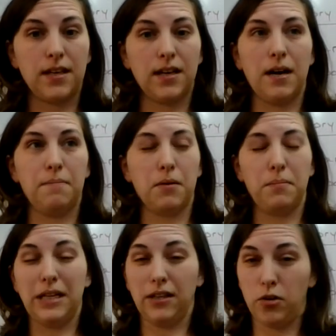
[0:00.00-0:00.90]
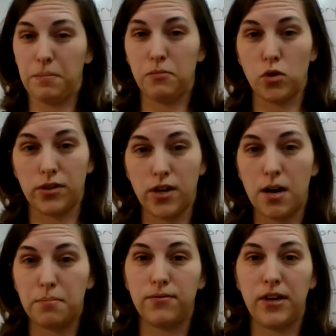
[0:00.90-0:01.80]
uh, but it'll be a little bit more
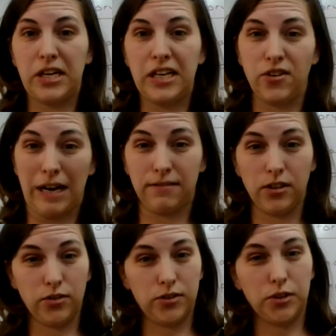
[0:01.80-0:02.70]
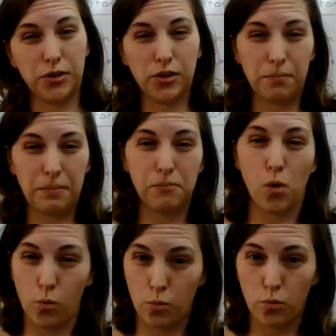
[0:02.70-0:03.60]
thought provoking. You'll have to do a little bit
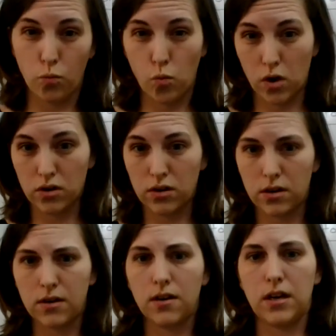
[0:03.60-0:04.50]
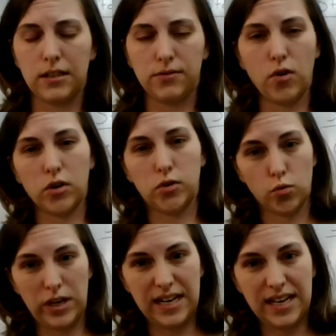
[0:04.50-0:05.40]
more work as far as
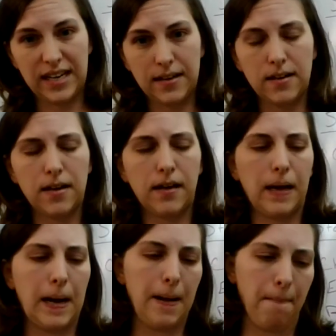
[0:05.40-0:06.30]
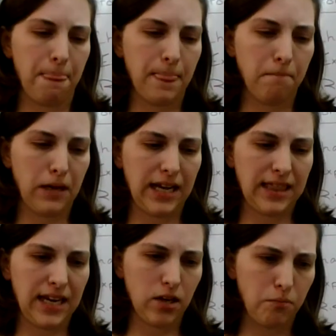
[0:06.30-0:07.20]
reading, um, but I
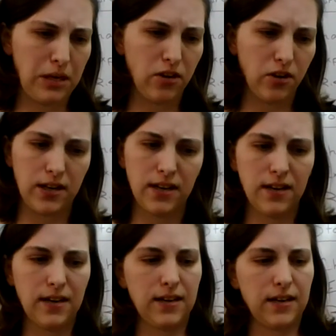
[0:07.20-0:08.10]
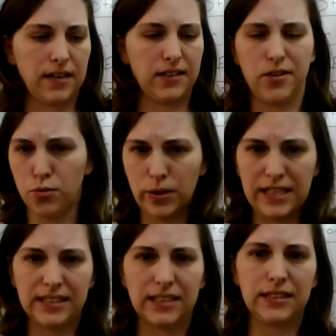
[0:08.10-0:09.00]
think it'll be good. Uh, two
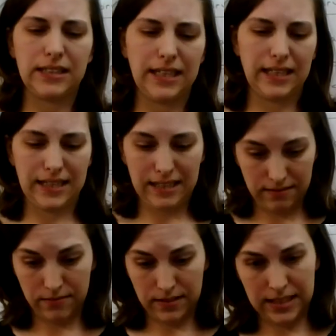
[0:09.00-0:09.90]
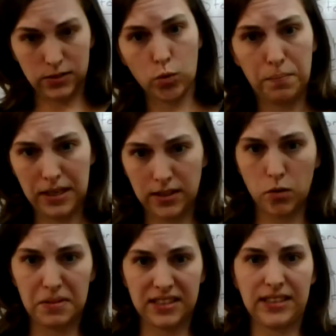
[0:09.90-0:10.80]
reasons. This will be a
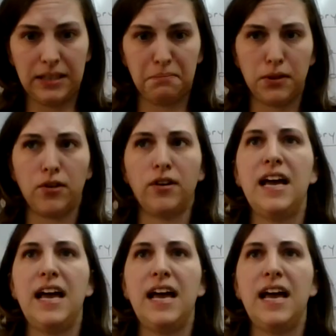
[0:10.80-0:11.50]
little bit simpler,